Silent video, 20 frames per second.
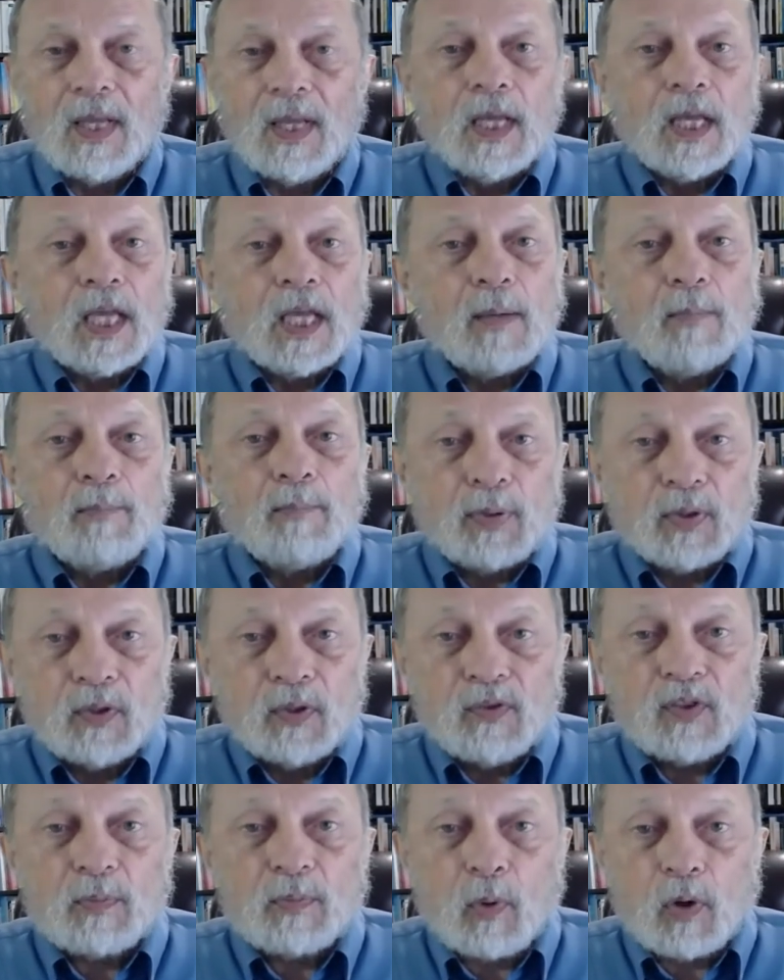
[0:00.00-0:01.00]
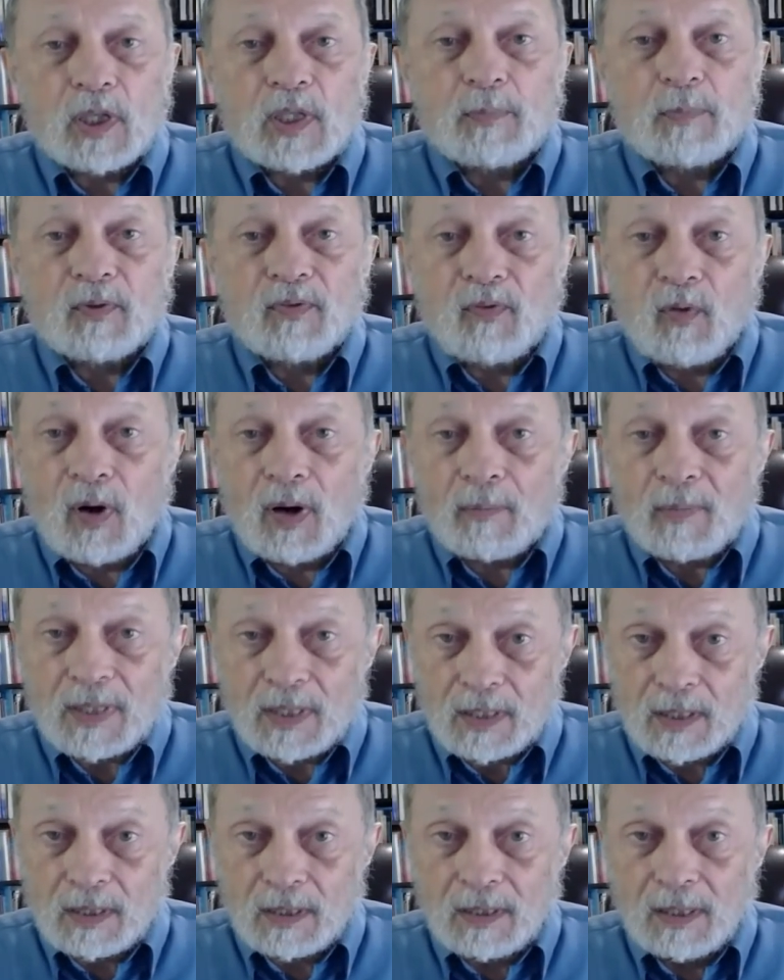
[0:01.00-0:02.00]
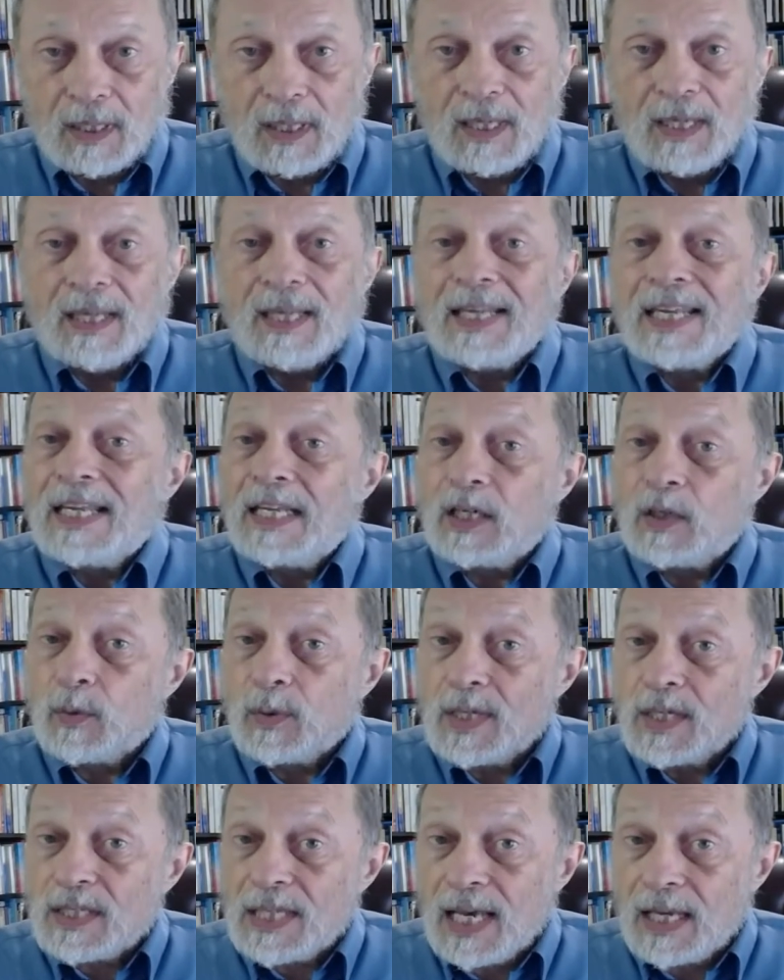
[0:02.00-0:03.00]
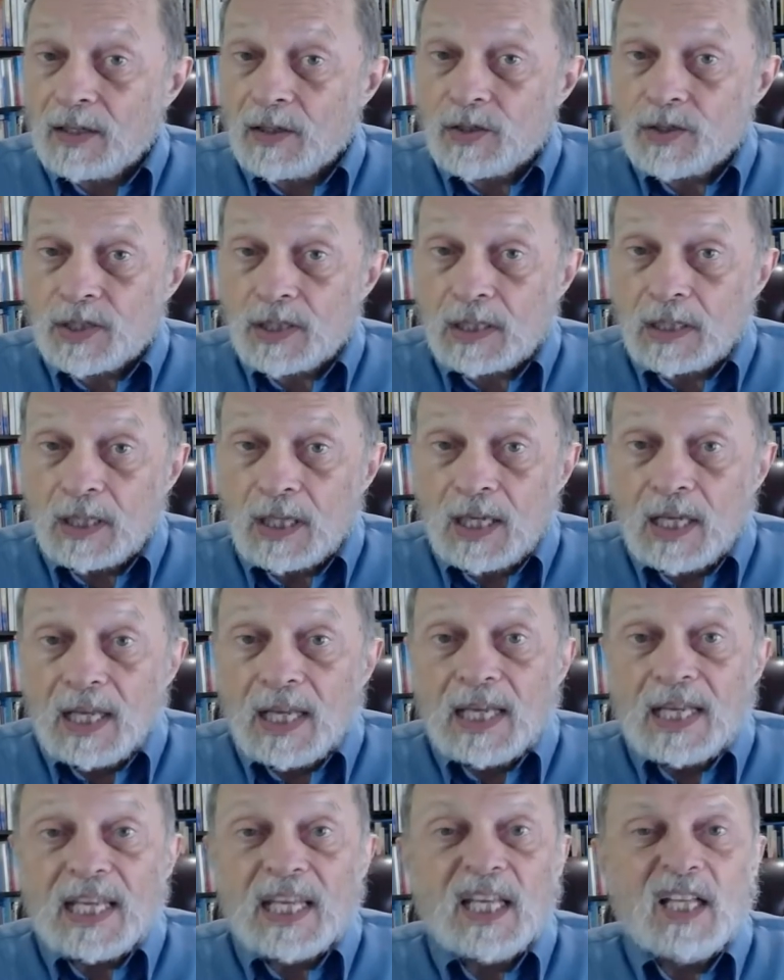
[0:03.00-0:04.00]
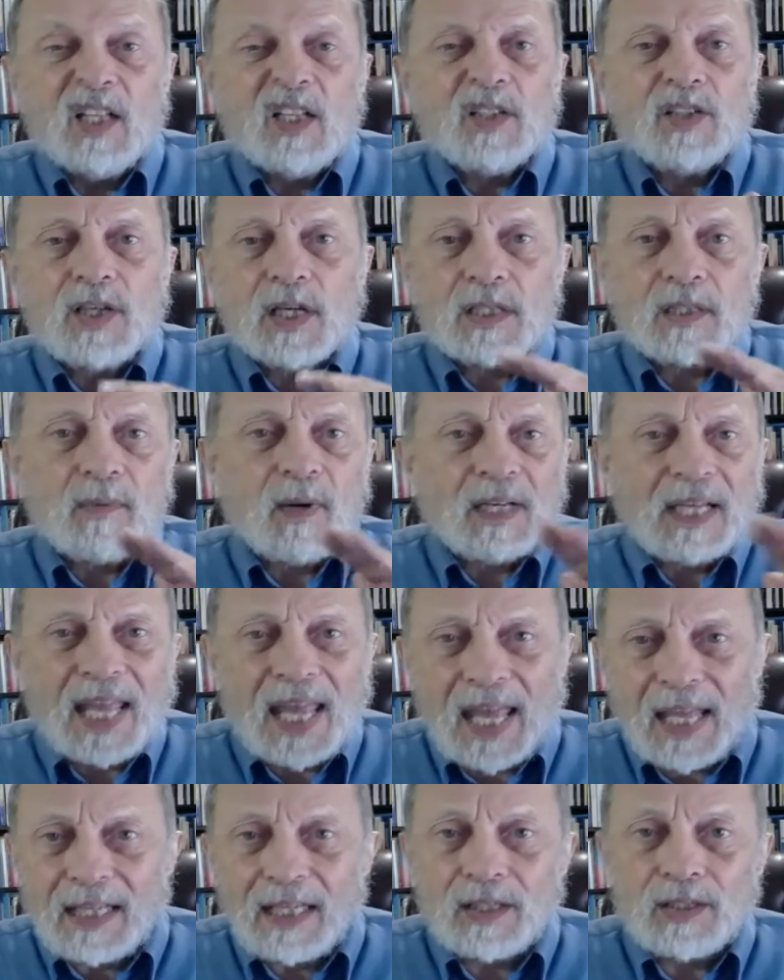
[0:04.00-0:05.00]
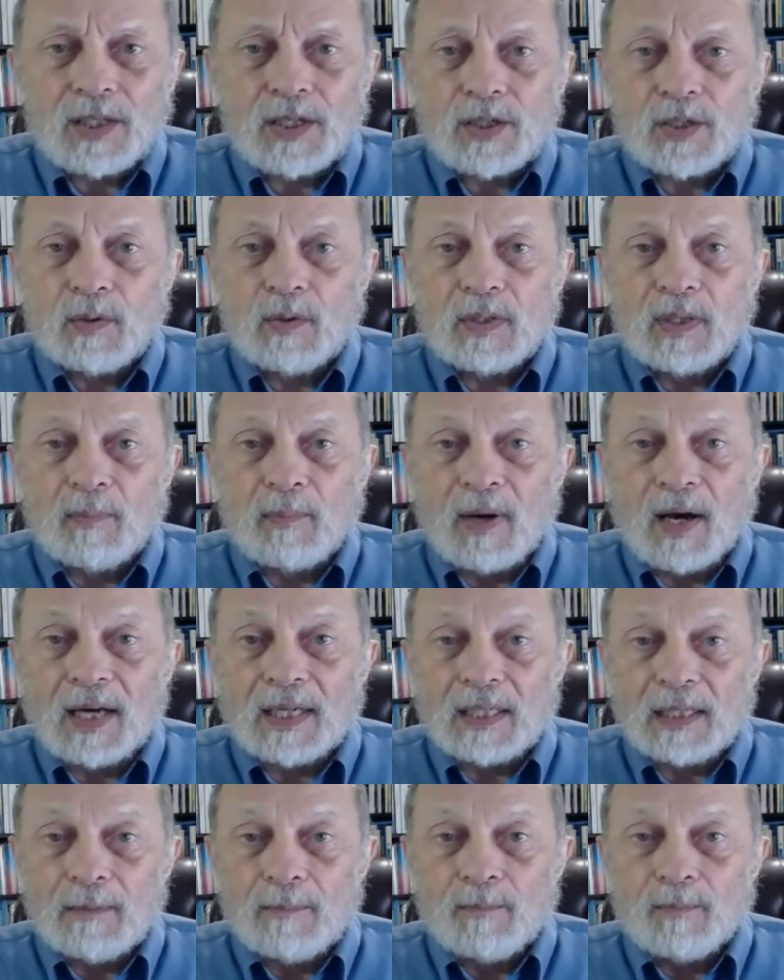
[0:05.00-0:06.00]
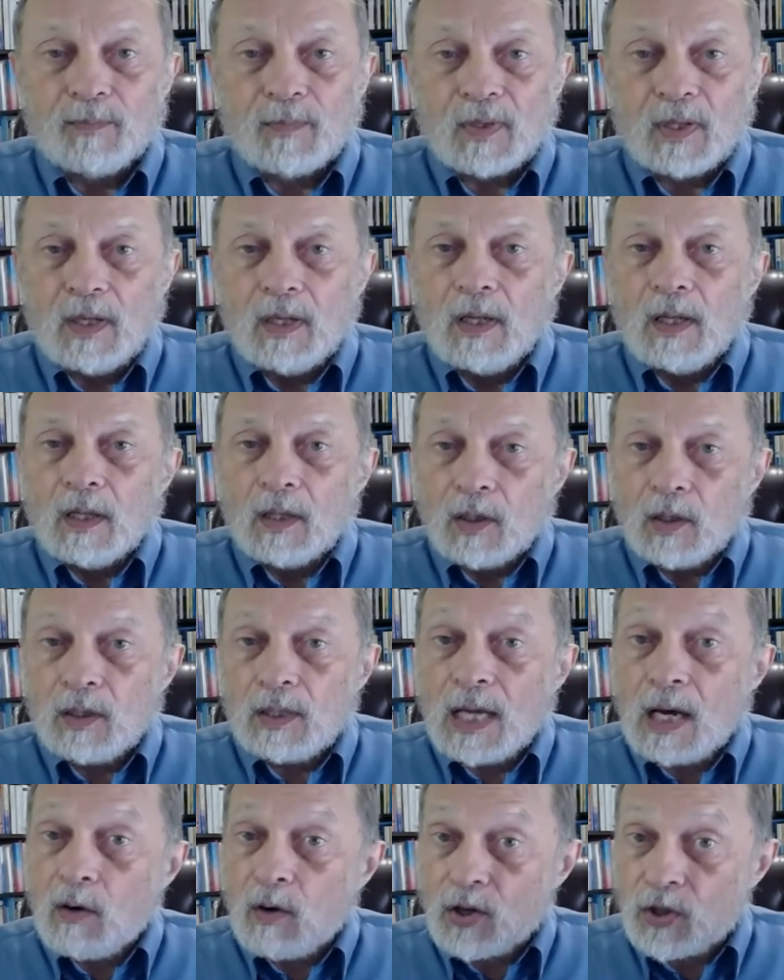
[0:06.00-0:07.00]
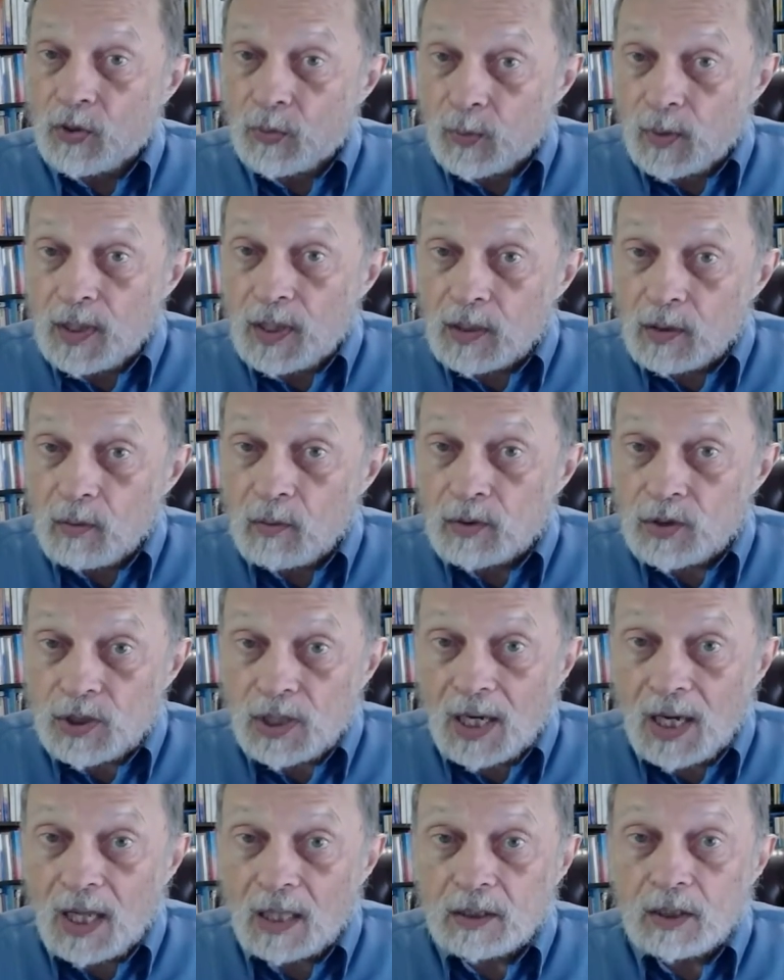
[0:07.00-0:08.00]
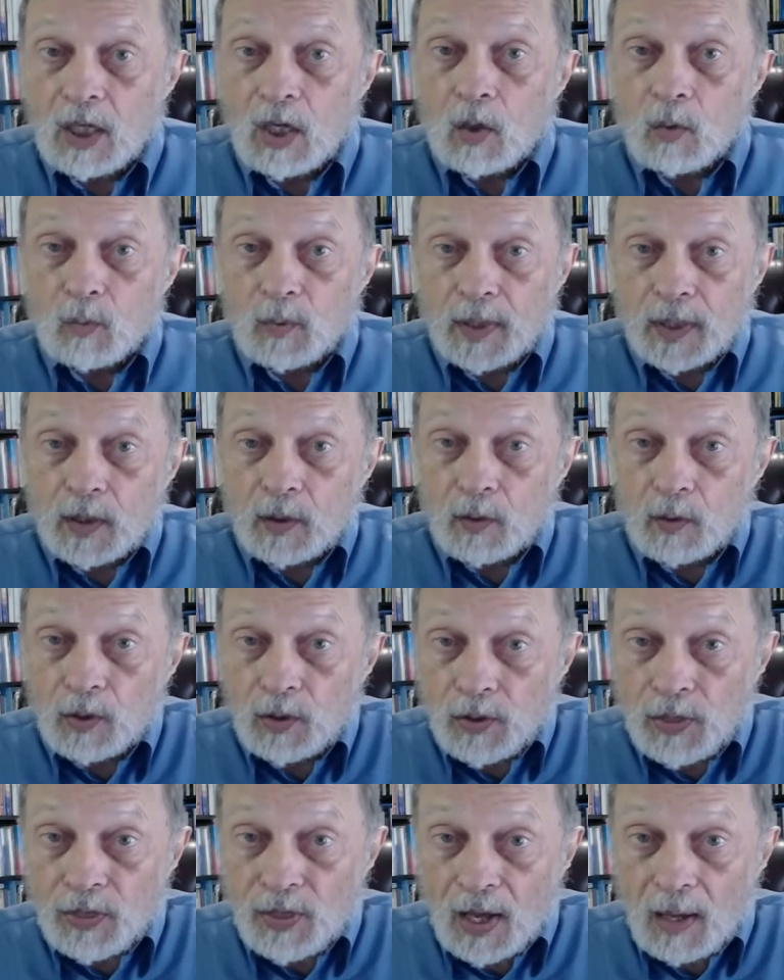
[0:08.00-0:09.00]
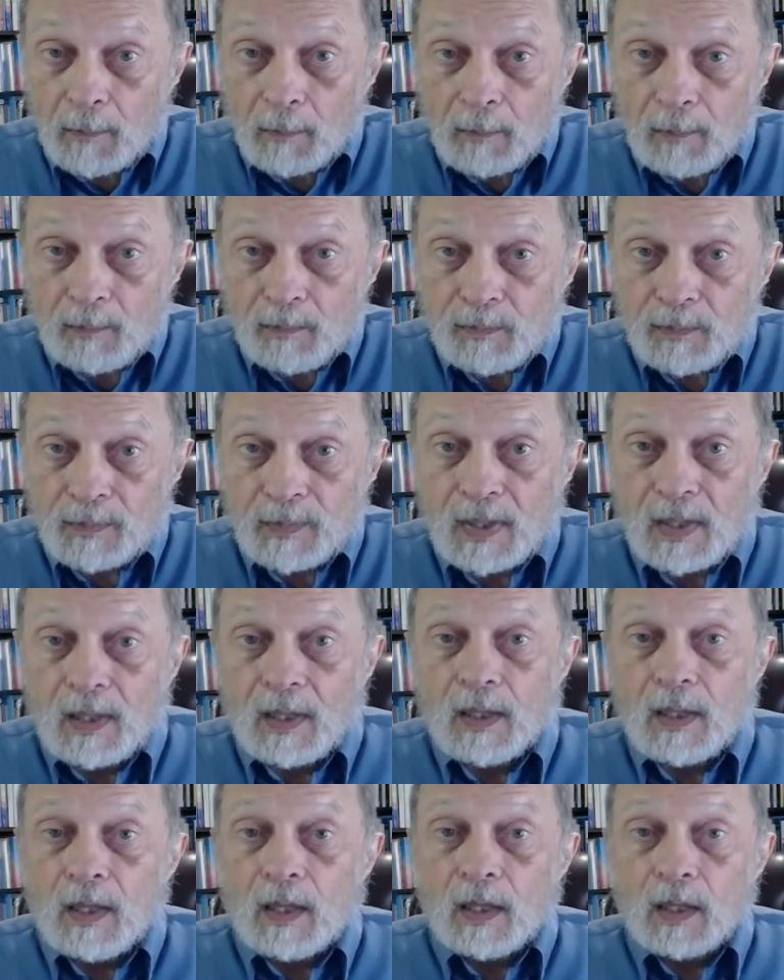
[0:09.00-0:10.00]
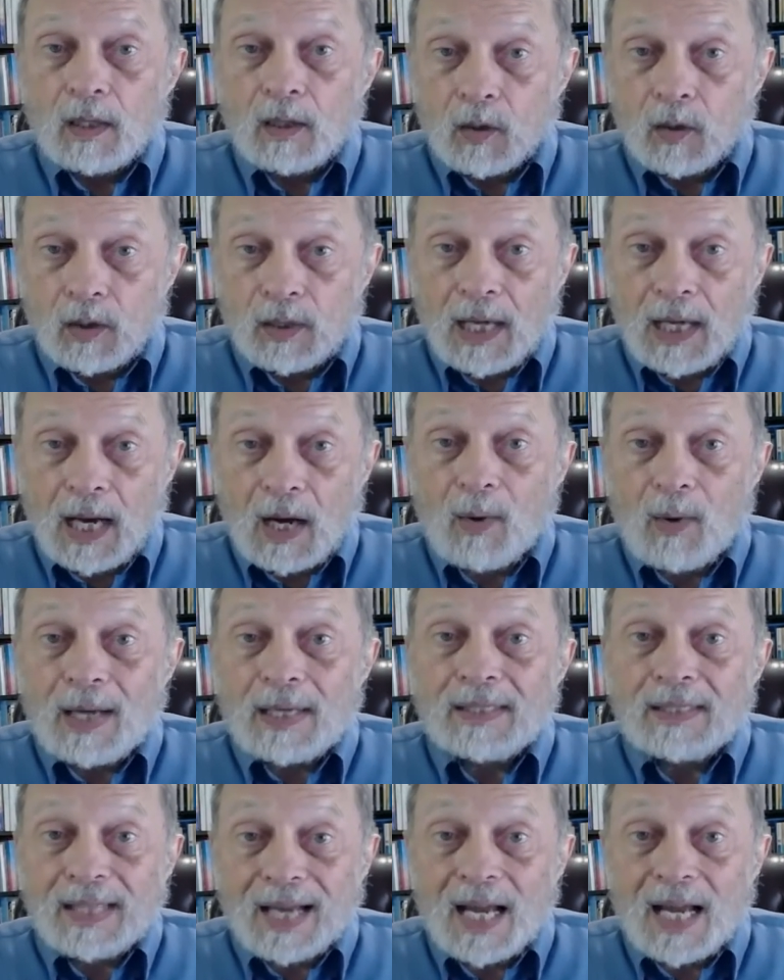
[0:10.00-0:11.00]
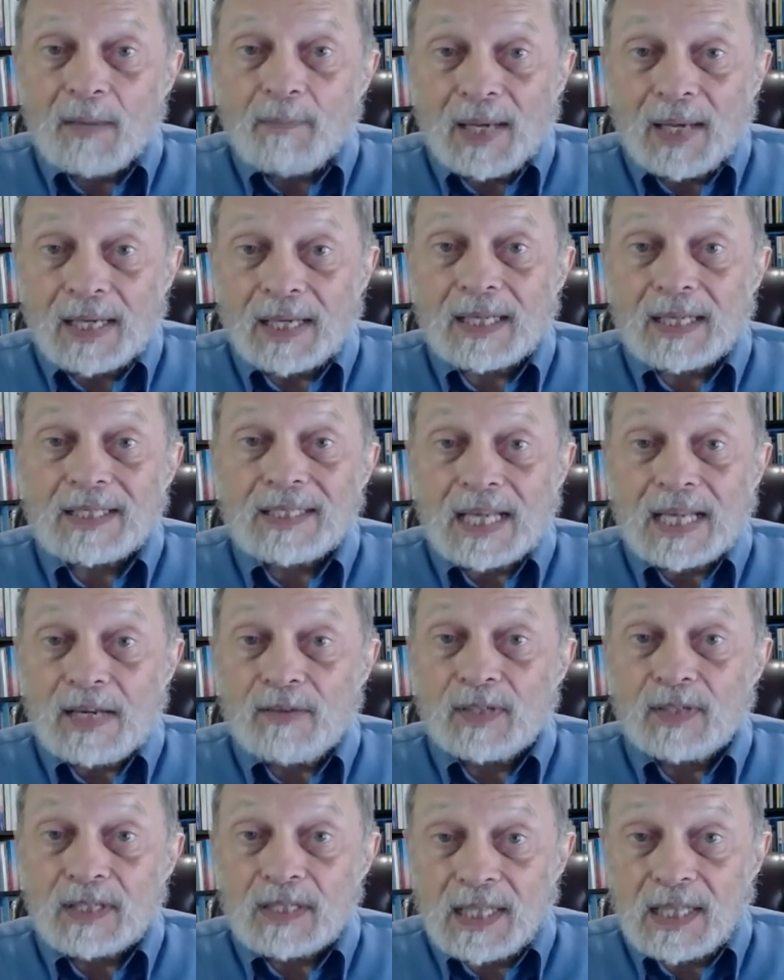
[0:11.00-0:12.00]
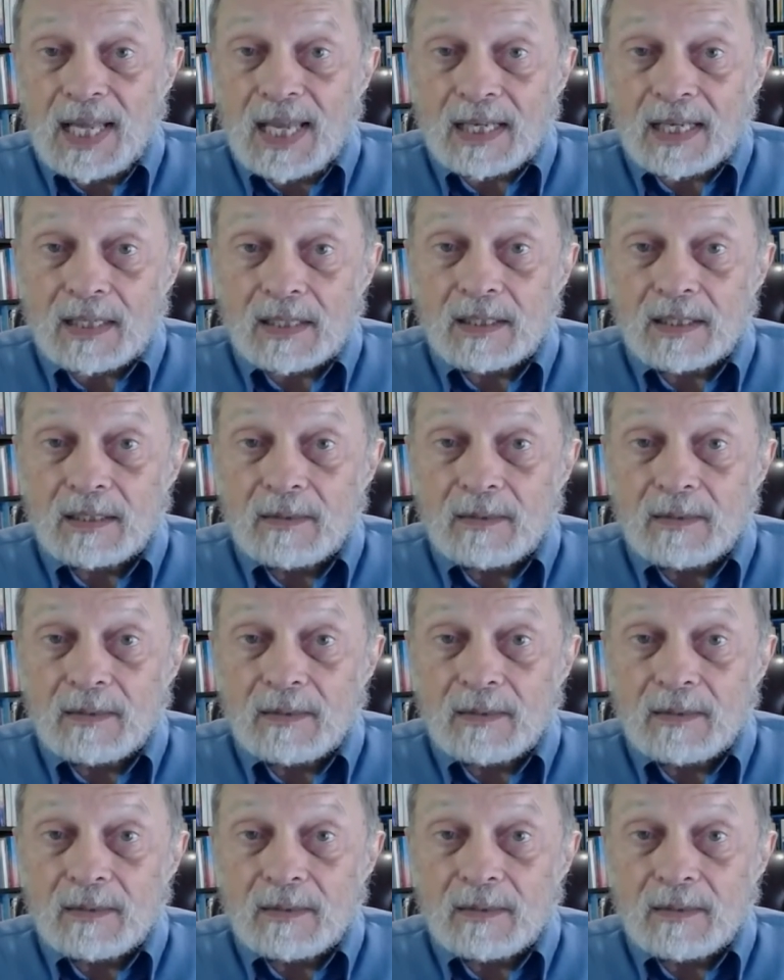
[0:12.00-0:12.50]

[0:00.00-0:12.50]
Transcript: Improve sports performance. Increase energy, heal just about any tissue in the body, learn how a three-year-old child regrew her thumb, learn how a diabetic saved his legs,